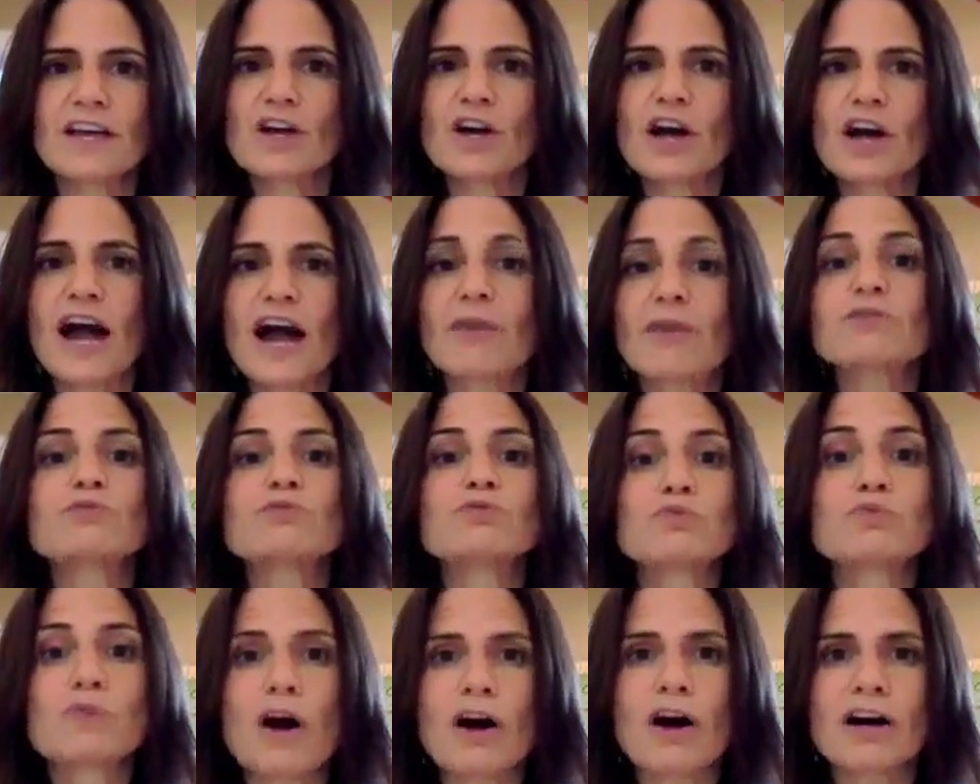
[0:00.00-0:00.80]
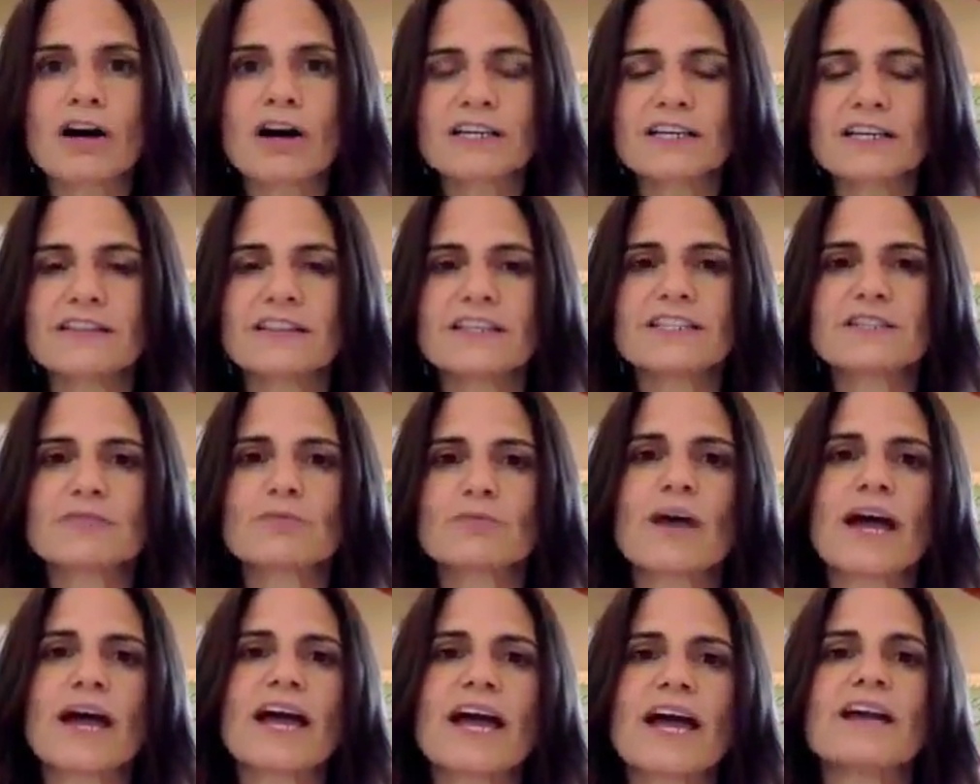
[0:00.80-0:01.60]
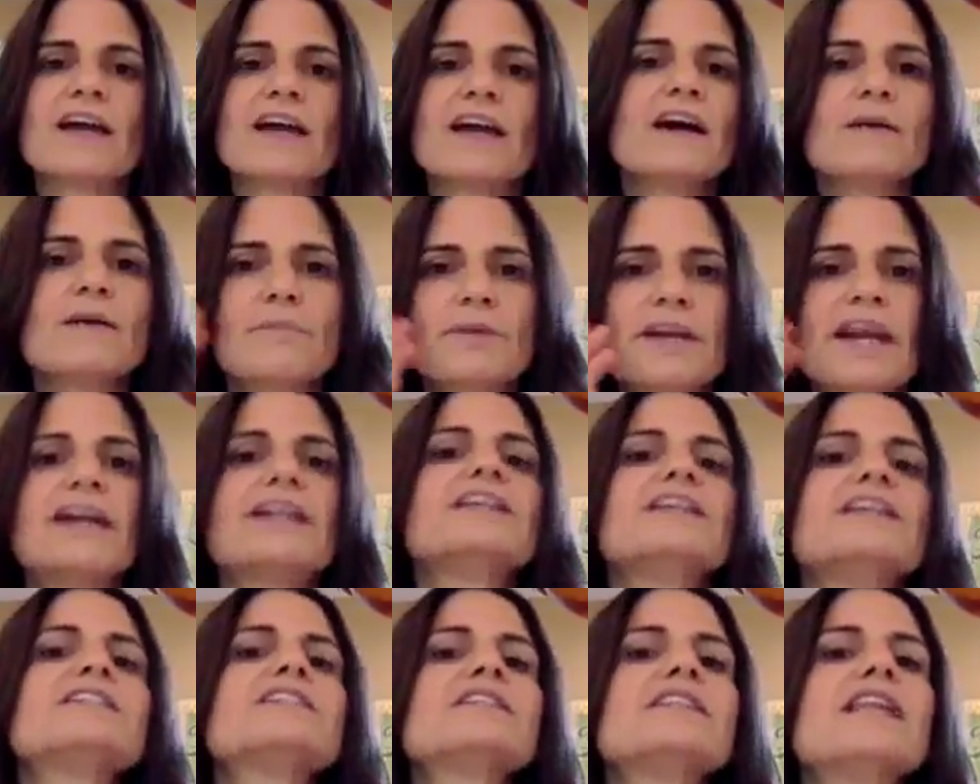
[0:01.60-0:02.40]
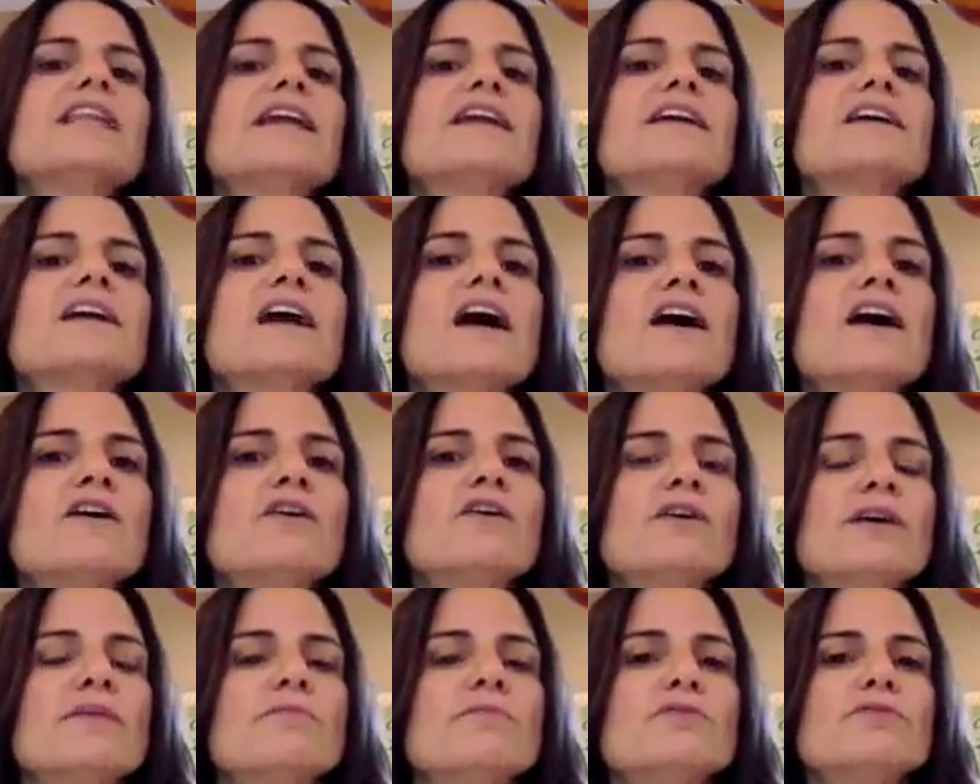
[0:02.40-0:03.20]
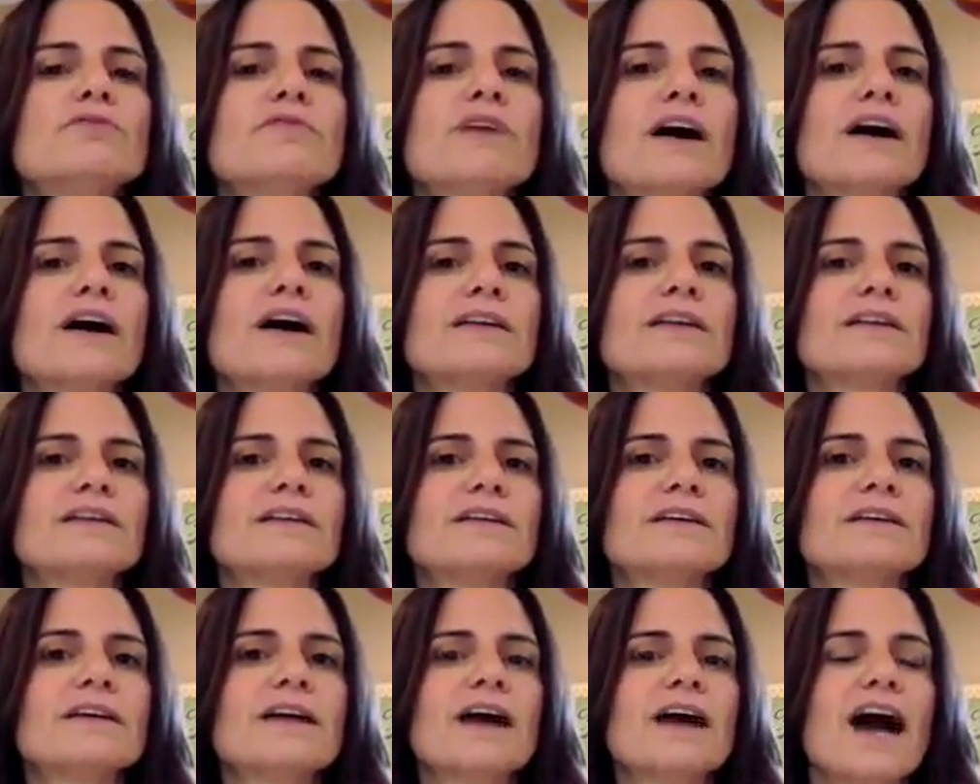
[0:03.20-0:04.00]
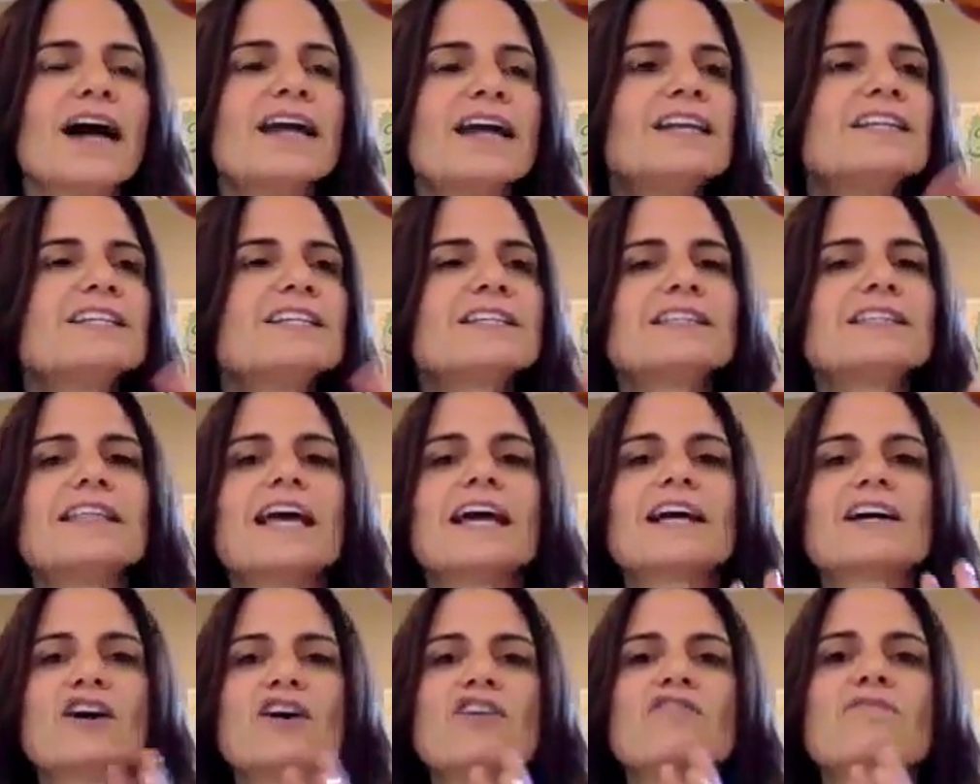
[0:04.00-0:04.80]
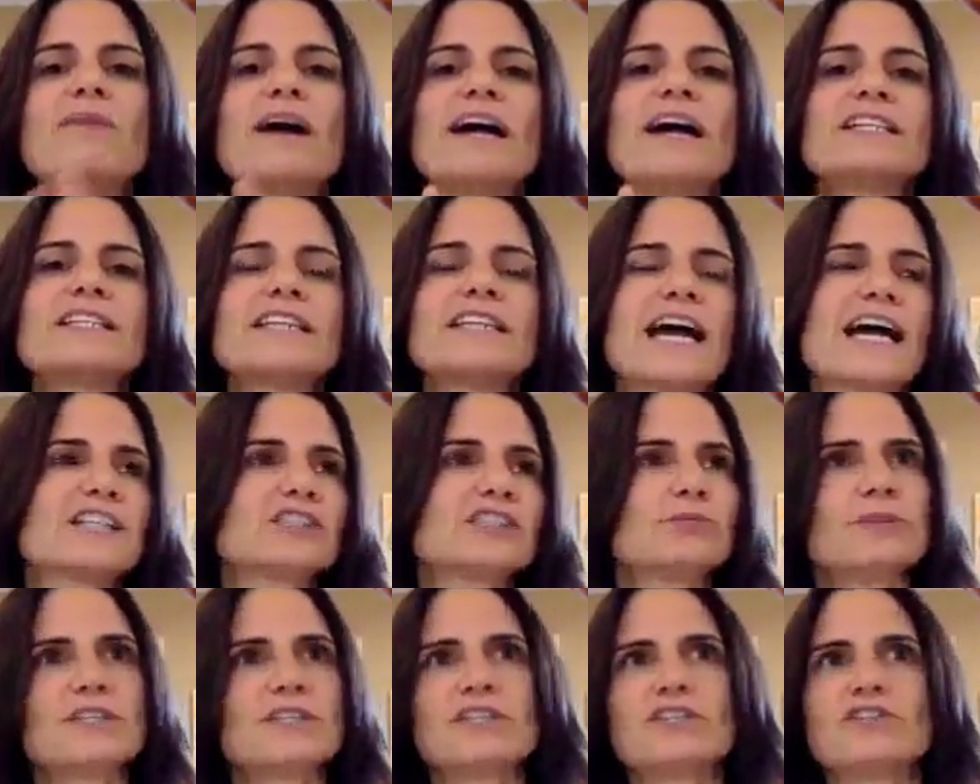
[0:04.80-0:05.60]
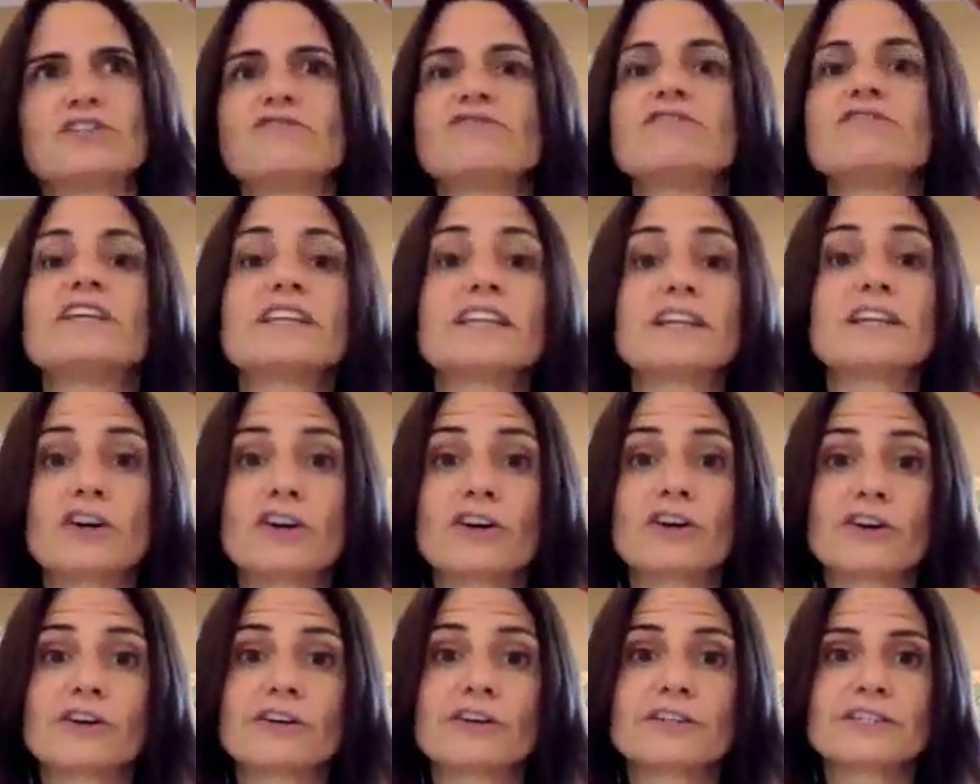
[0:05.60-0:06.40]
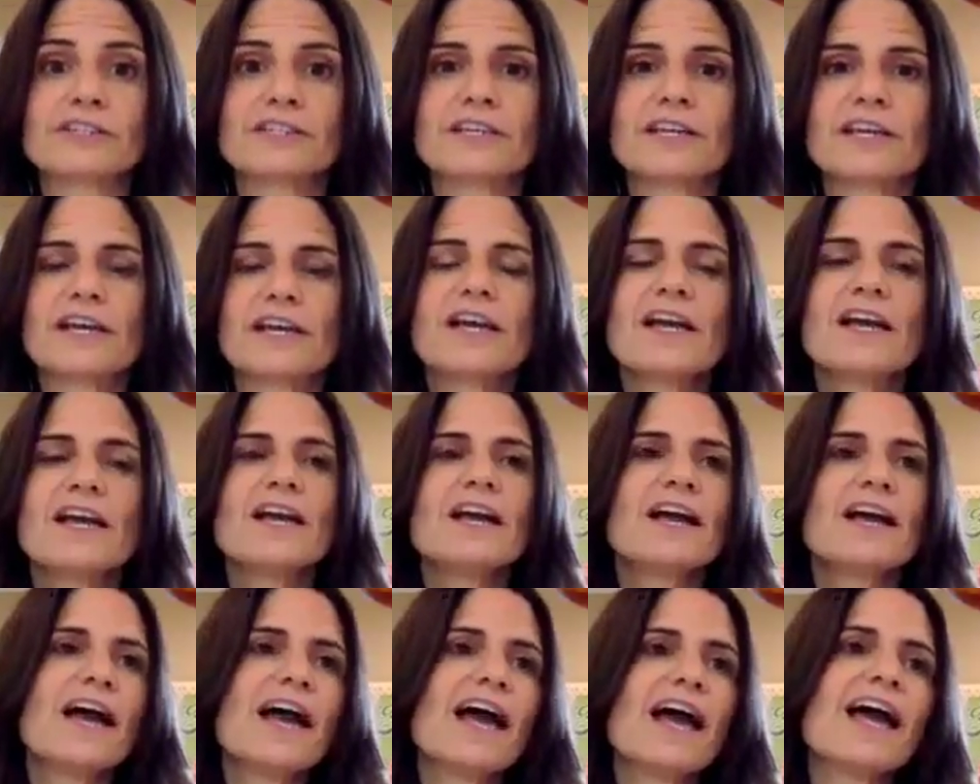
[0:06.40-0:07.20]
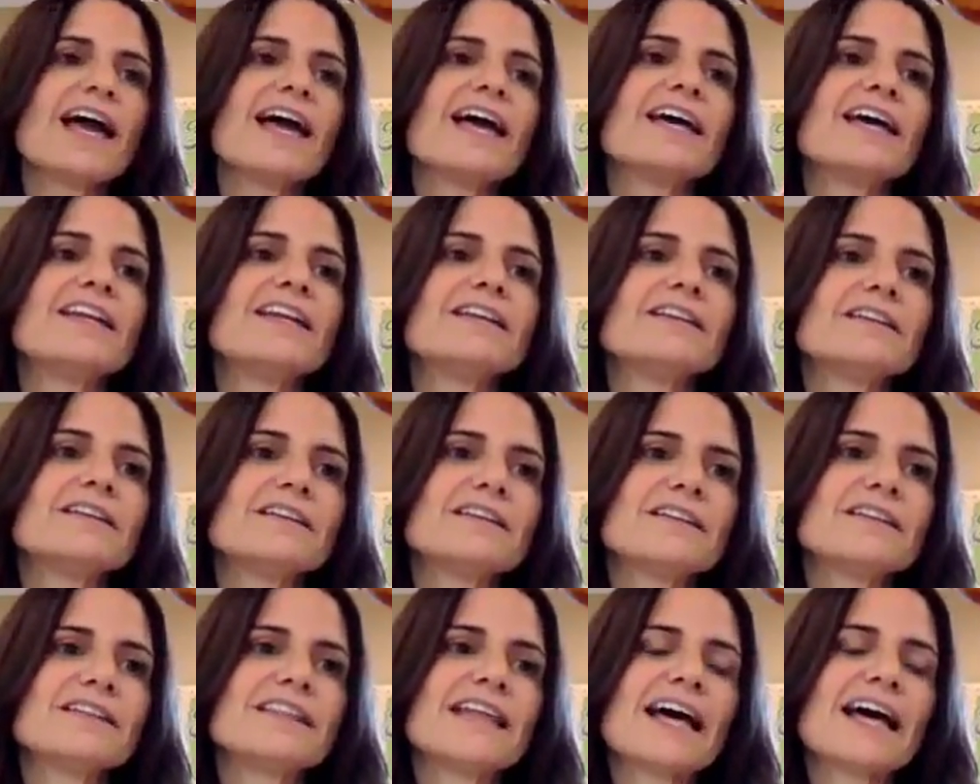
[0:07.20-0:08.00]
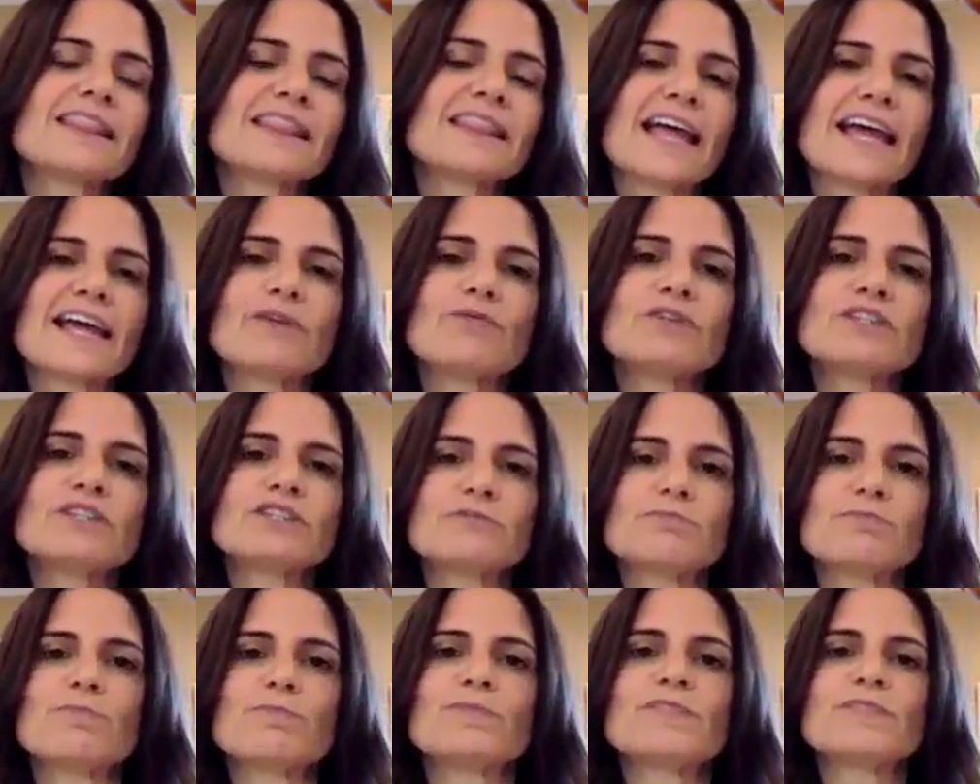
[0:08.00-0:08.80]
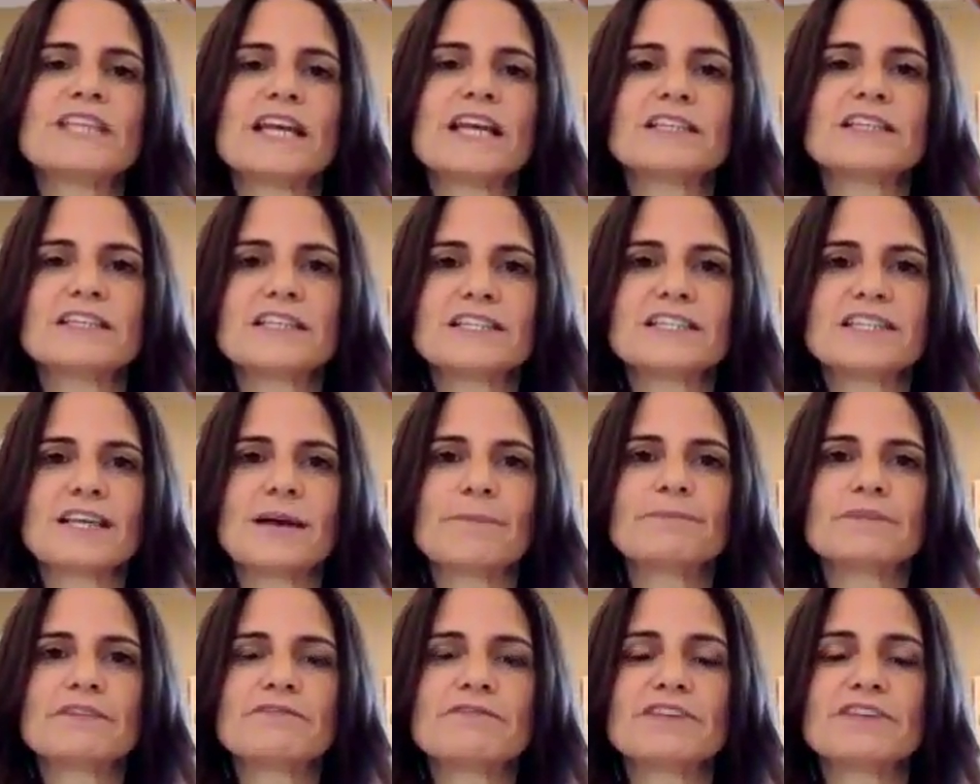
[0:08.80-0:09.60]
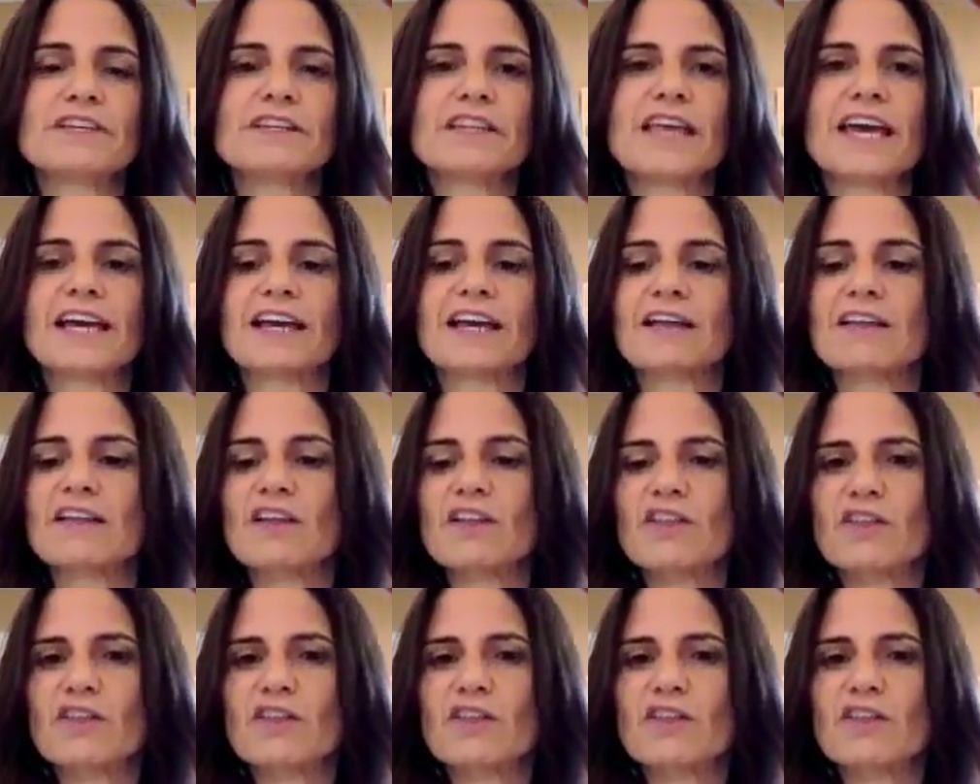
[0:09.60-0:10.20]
I was wronged in this way, but I need to let it go and move on. I need to let go of my attachment to feeling hurt. And that language sets us up to feel like